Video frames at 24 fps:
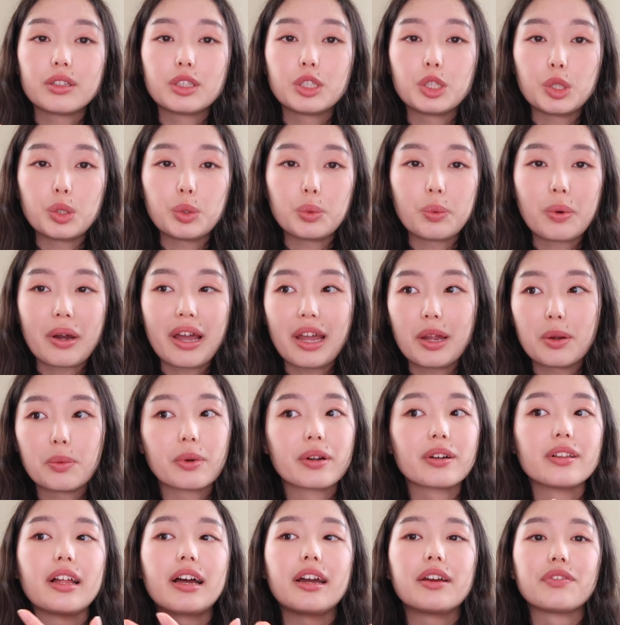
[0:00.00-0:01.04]
to a
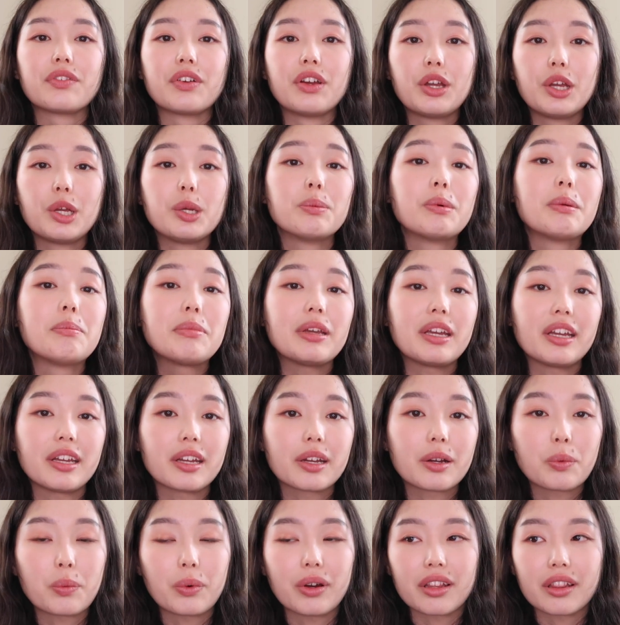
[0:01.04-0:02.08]
real life human
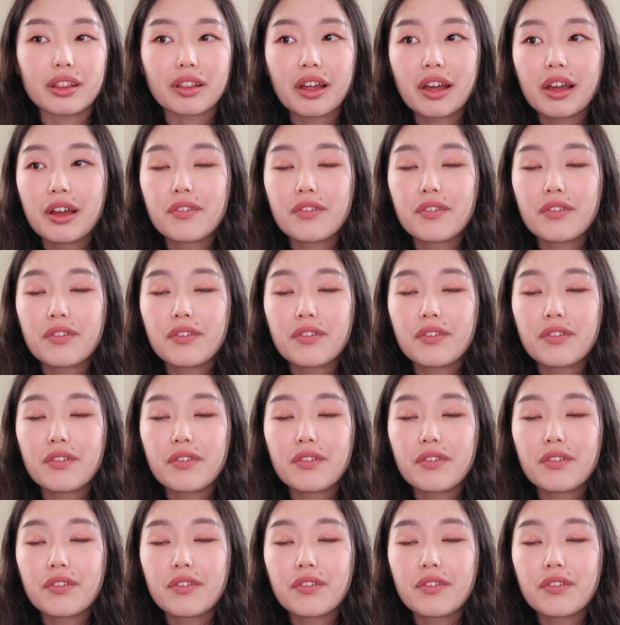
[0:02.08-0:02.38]
being with